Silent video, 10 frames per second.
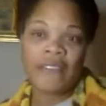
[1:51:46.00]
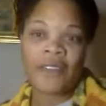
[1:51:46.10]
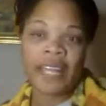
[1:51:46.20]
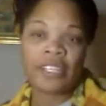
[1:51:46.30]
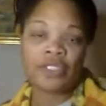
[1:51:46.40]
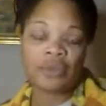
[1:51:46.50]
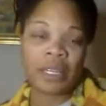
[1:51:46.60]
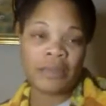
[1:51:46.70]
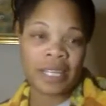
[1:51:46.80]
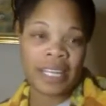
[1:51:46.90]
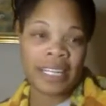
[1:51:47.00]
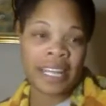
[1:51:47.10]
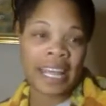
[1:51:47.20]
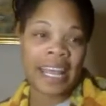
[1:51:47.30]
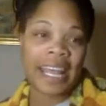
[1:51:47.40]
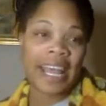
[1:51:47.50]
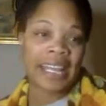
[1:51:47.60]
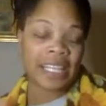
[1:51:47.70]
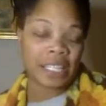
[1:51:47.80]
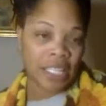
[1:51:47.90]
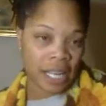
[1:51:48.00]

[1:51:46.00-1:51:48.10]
had streamed it and then said,